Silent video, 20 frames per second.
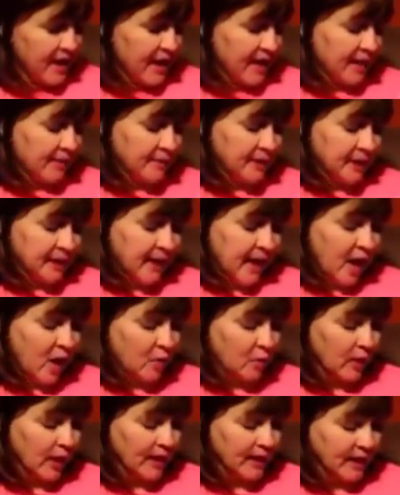And I'm going to
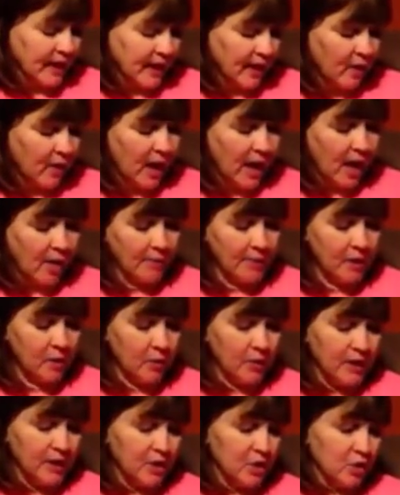count right now how many
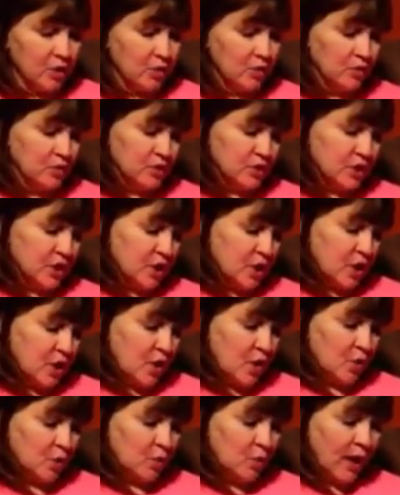we used
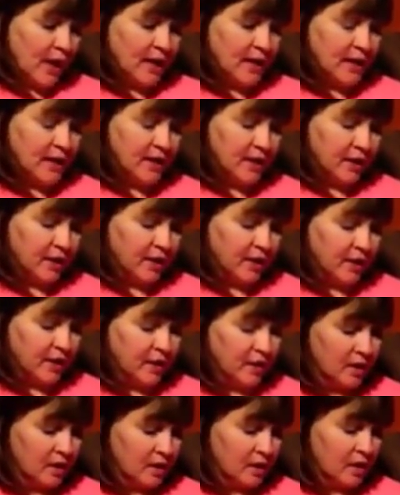right here
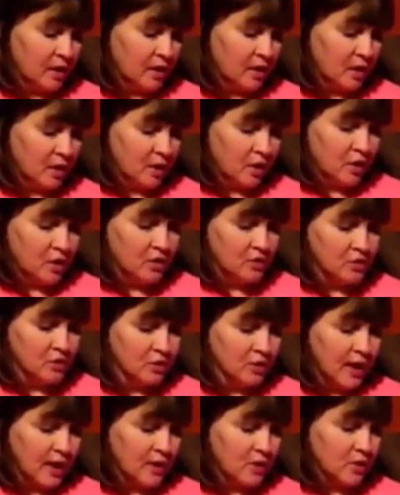
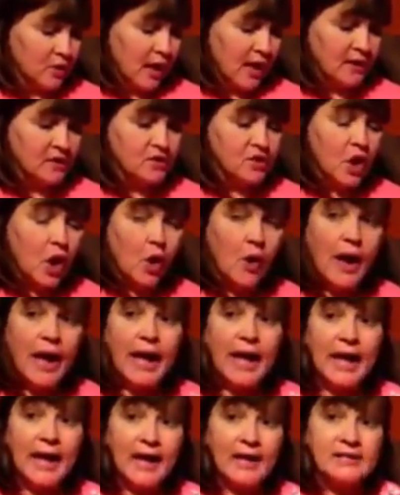so that you guys know.
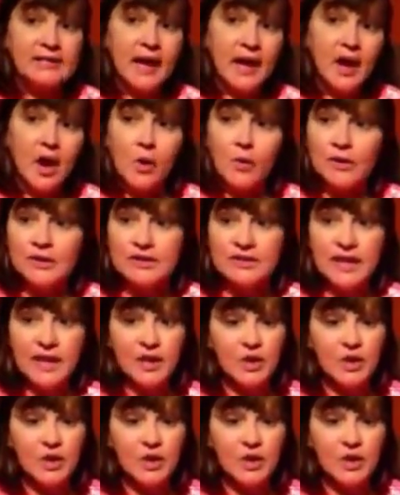And I always